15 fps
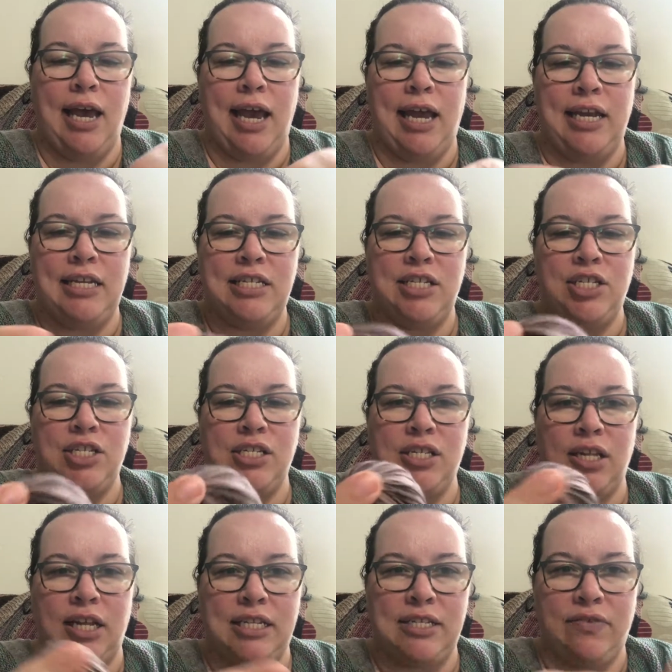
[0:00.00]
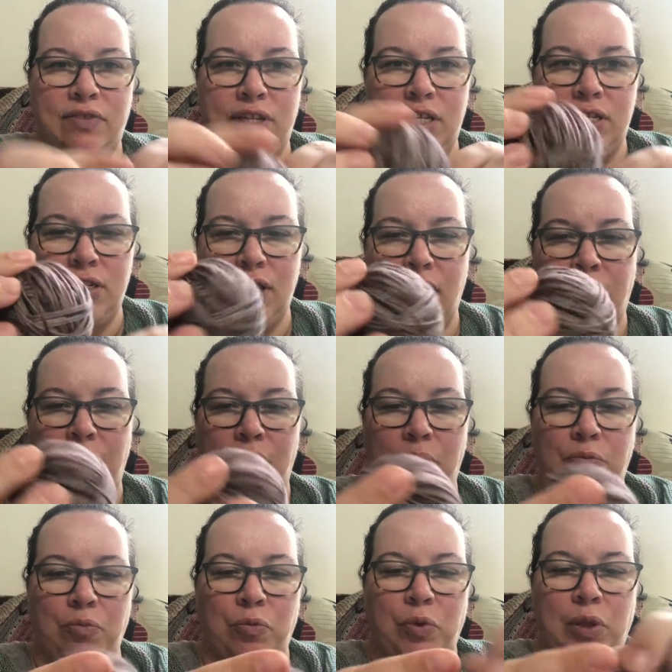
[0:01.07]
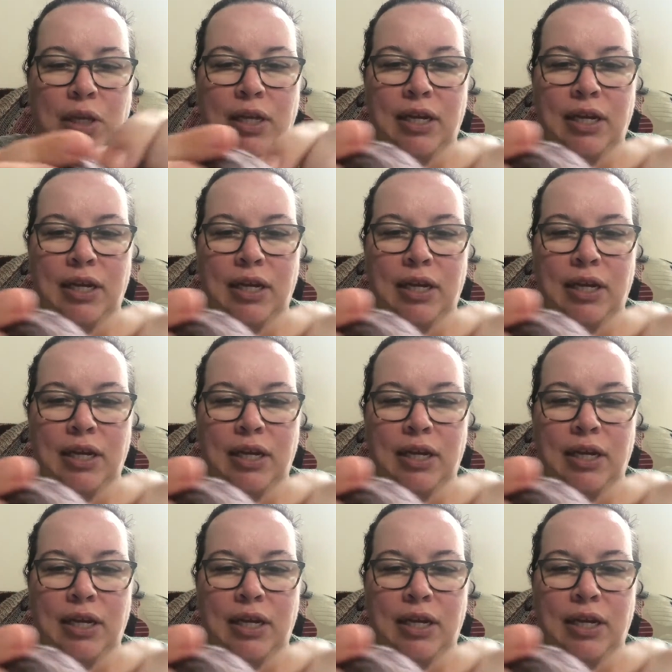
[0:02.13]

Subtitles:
And it's just lots of these really